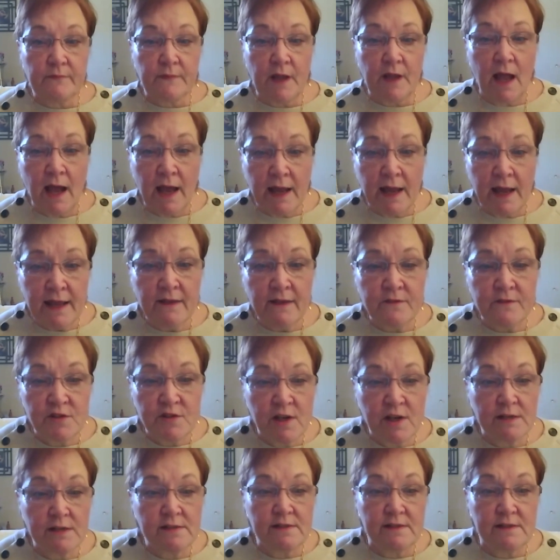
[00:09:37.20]
I have
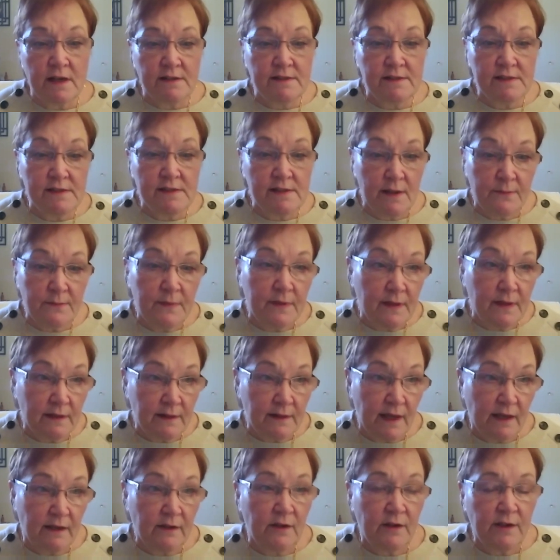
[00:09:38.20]
just done something
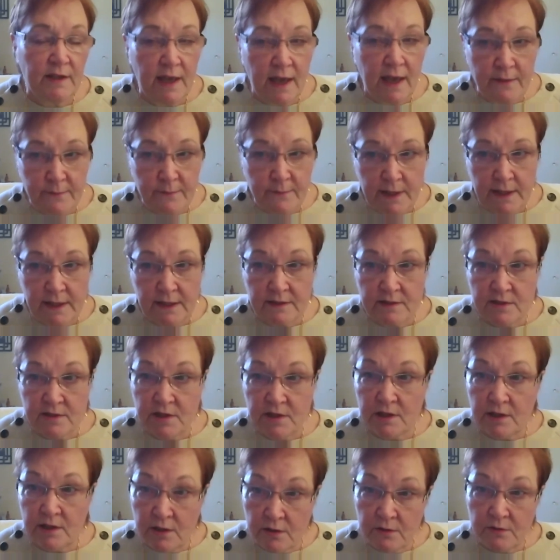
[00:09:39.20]
that could get me into
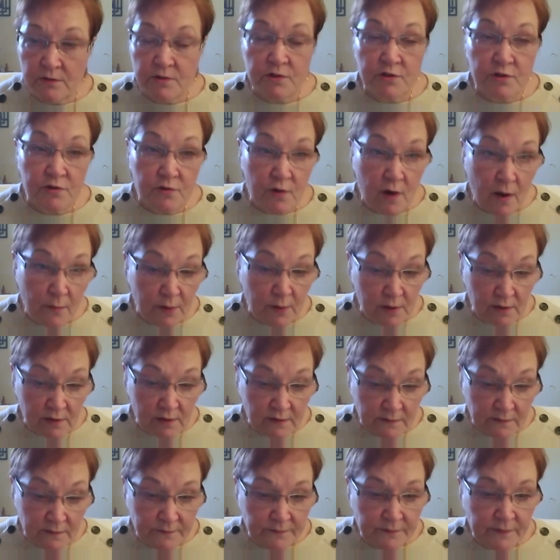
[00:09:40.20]
huge
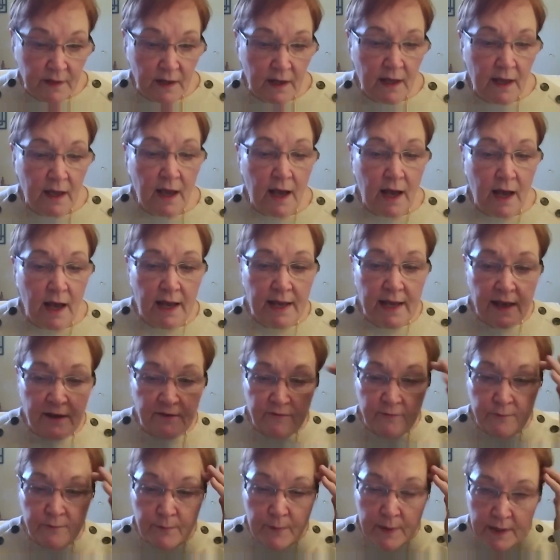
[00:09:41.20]
trouble. I
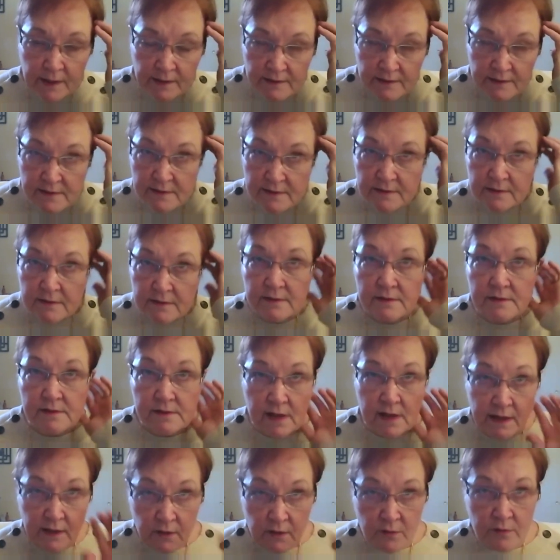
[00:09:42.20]
have mixed
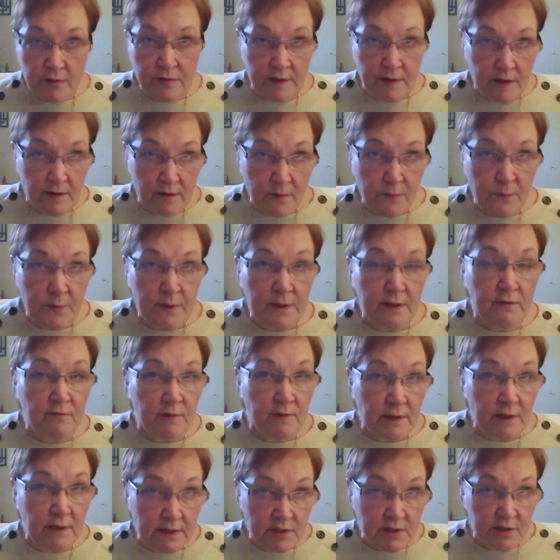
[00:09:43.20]
psychotherapy and
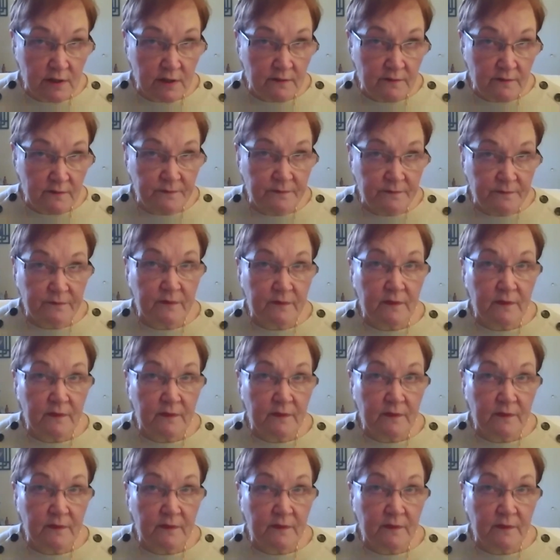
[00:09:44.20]
religion.